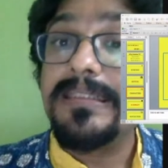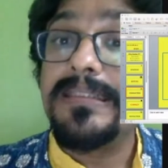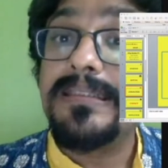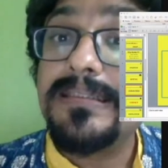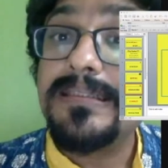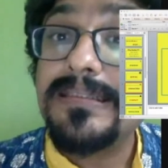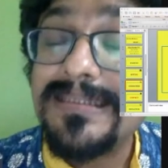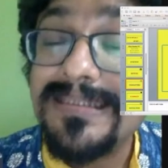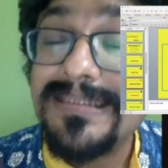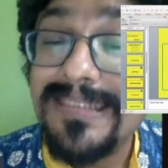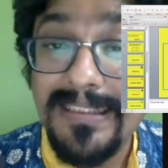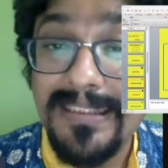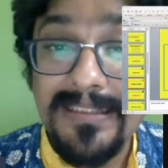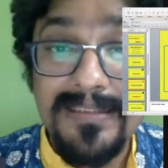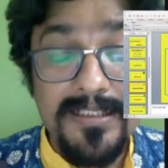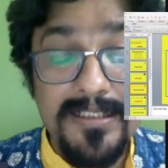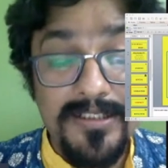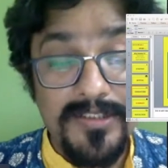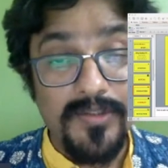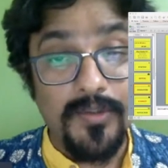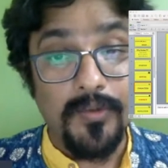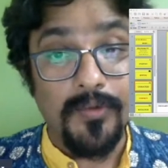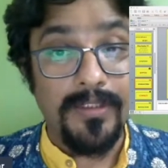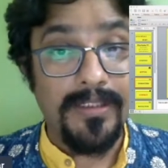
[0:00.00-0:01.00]
set the
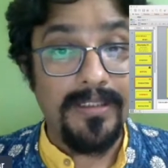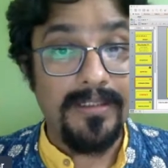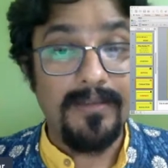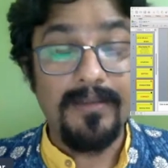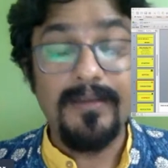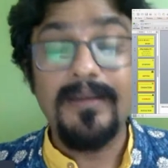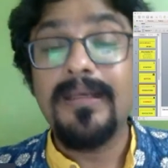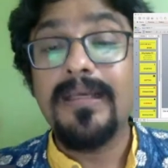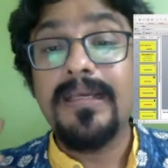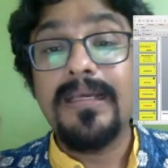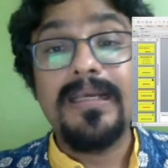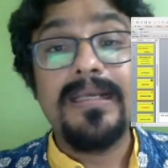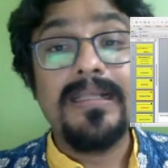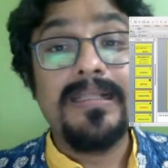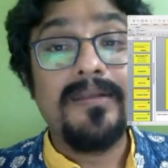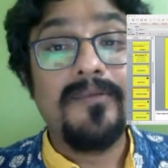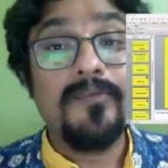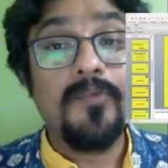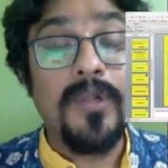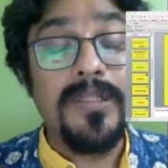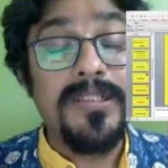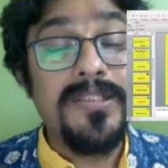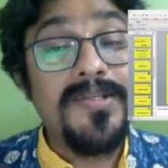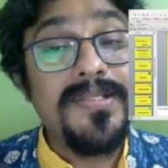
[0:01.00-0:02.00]
story.
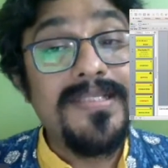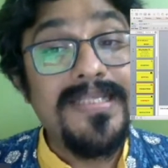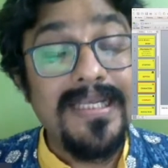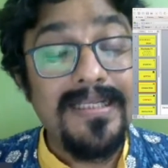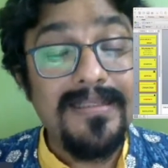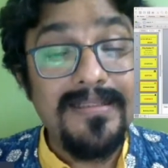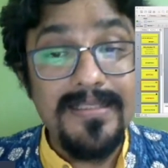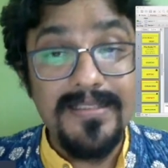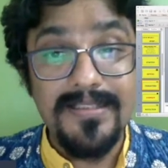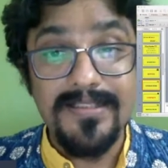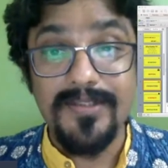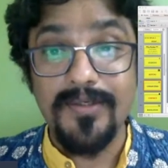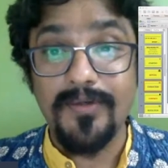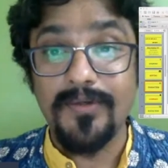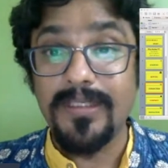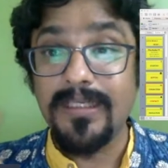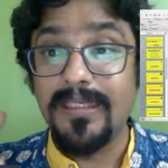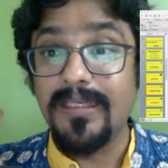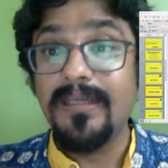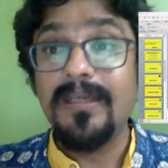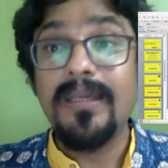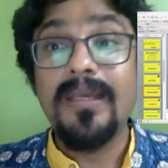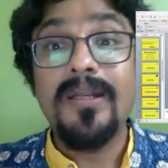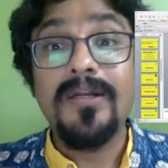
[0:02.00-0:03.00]
Once you set the
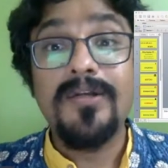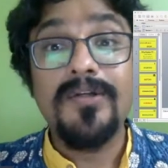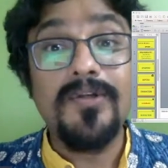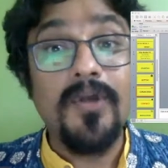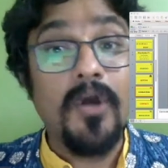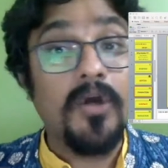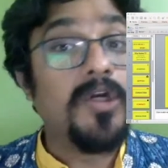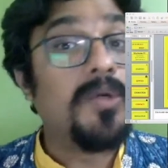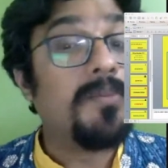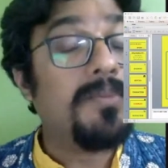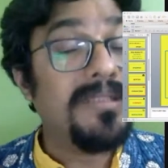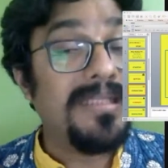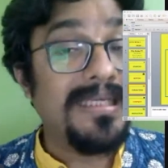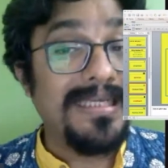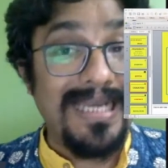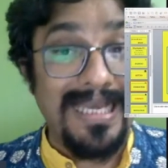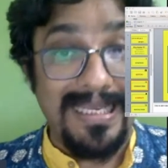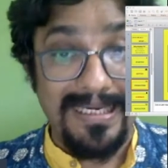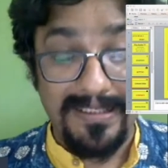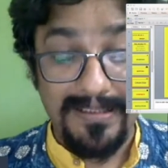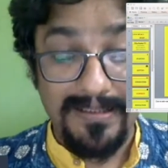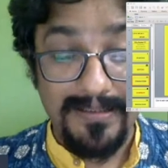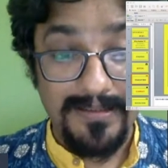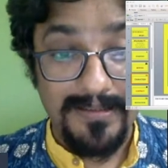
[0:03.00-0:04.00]
story, talk about the
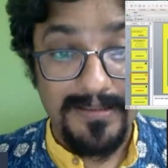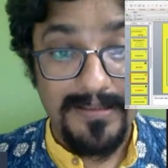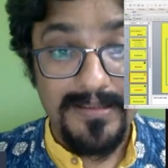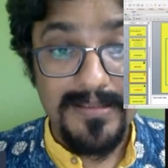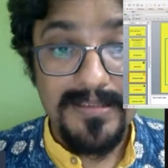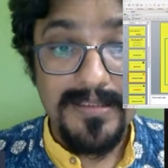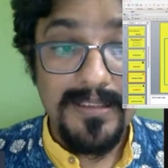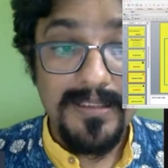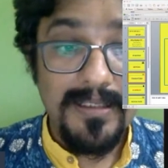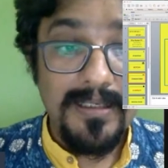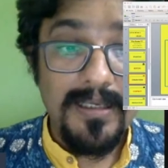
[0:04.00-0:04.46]
characters.